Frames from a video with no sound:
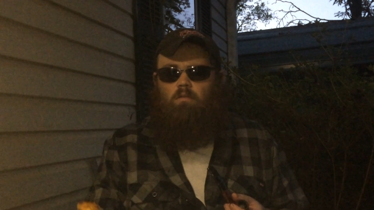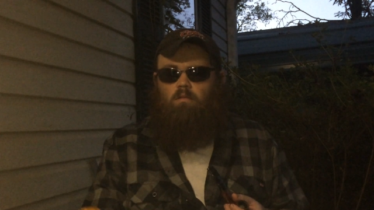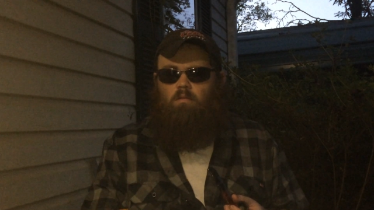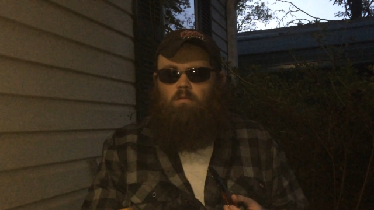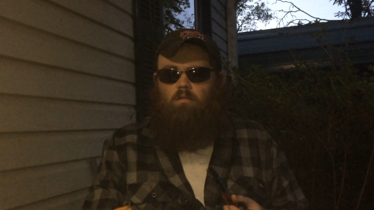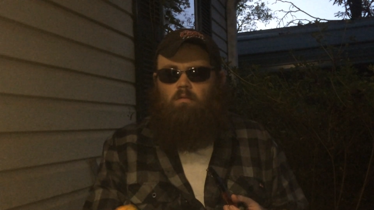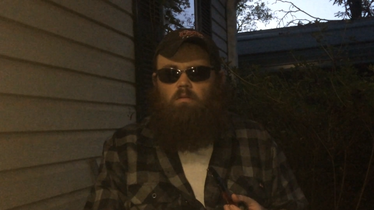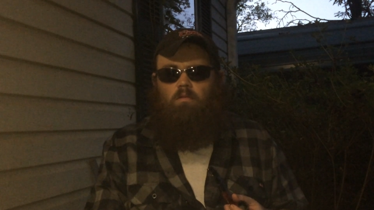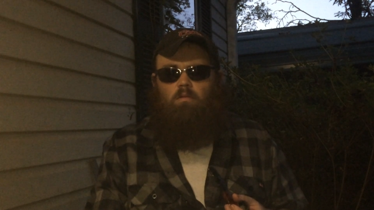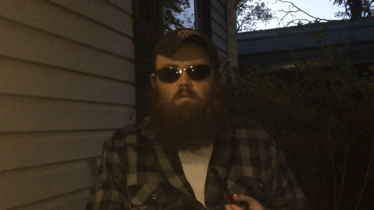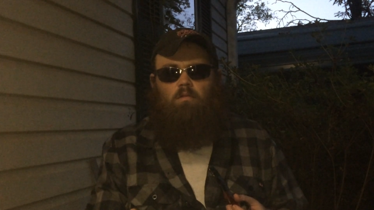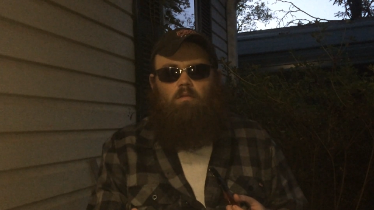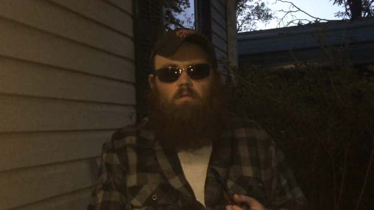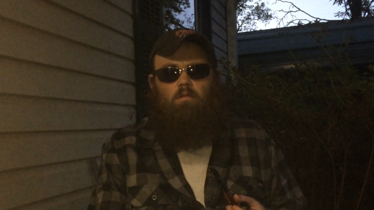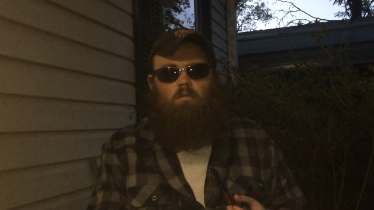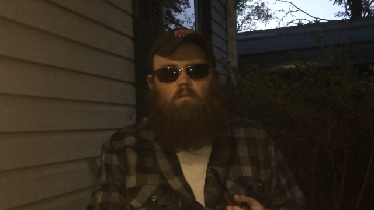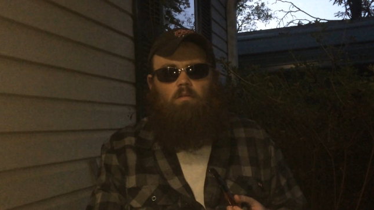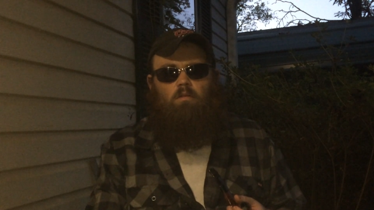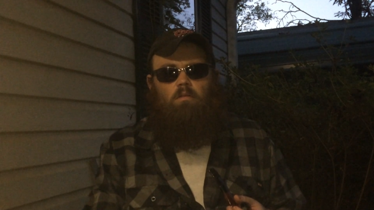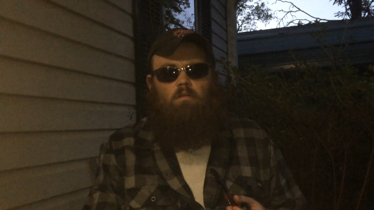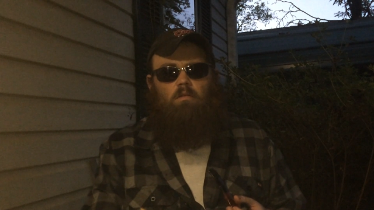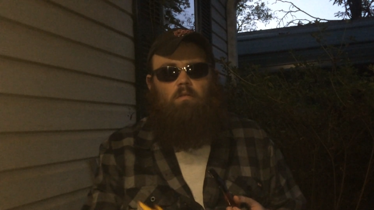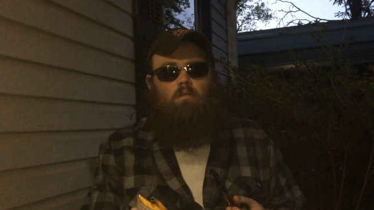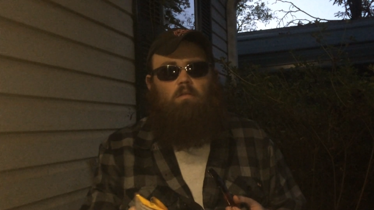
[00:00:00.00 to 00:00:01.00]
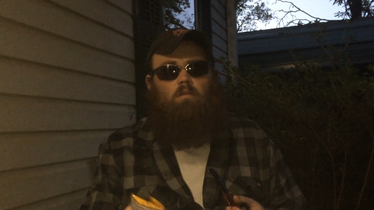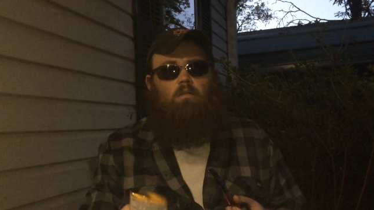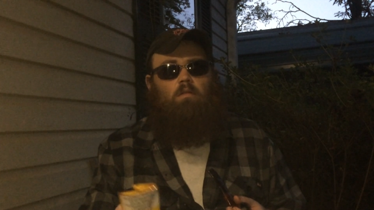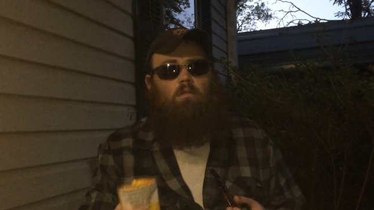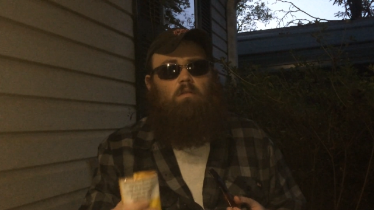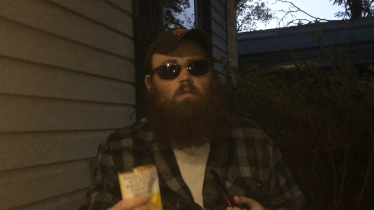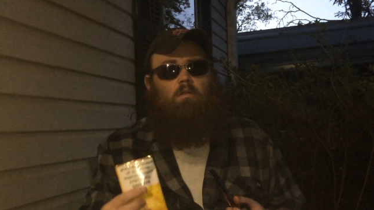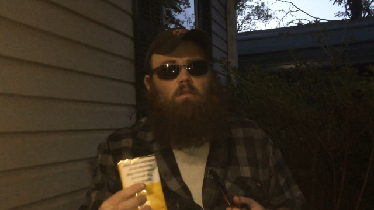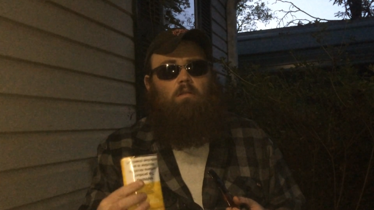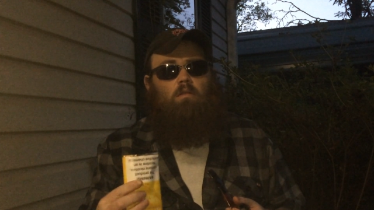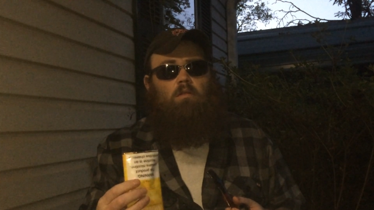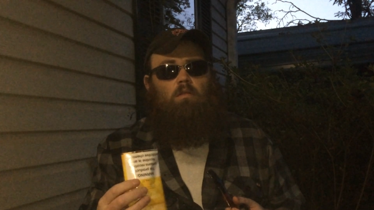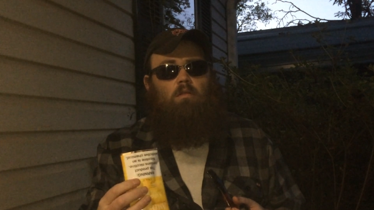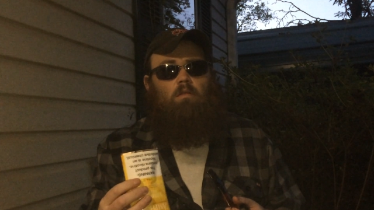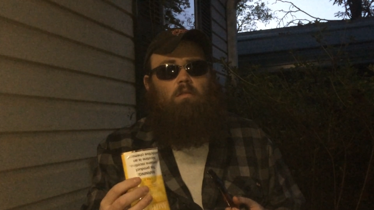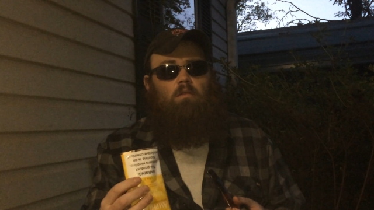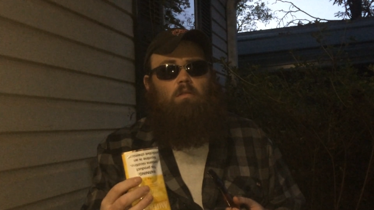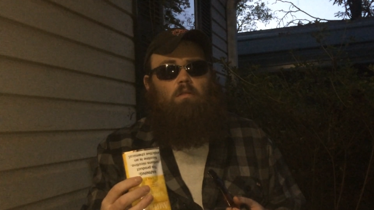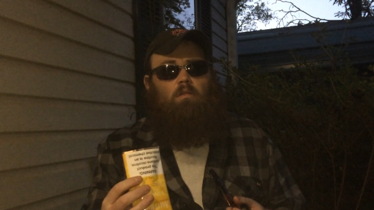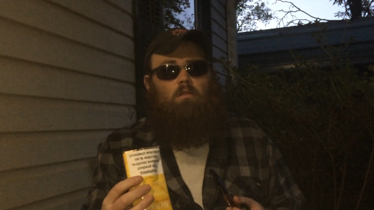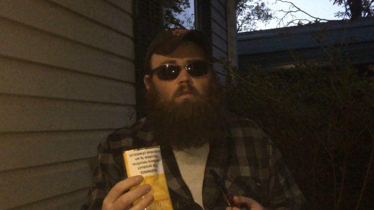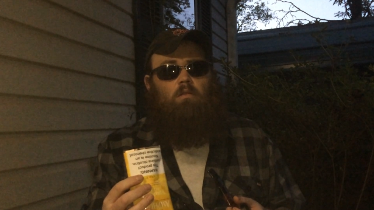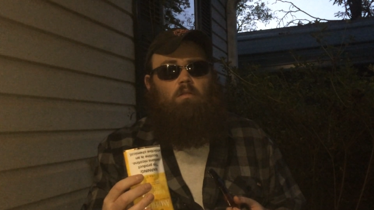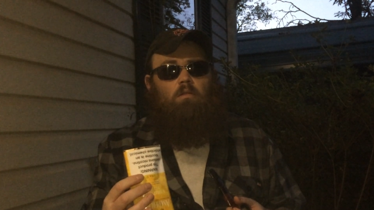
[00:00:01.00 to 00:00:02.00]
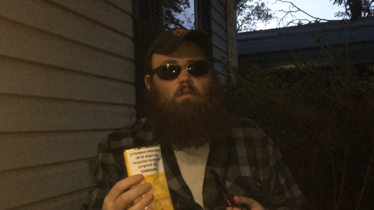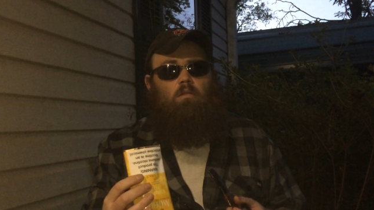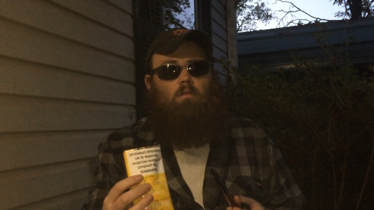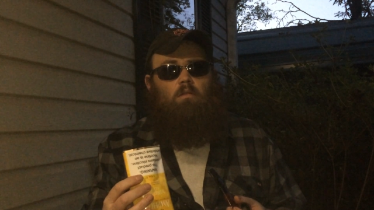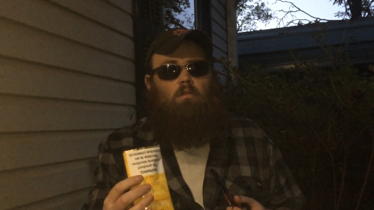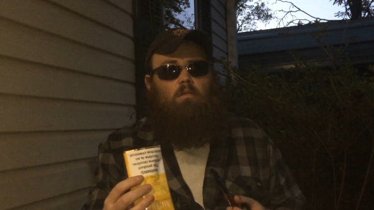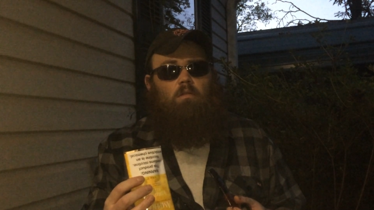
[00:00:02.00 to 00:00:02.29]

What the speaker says: (no one is talking)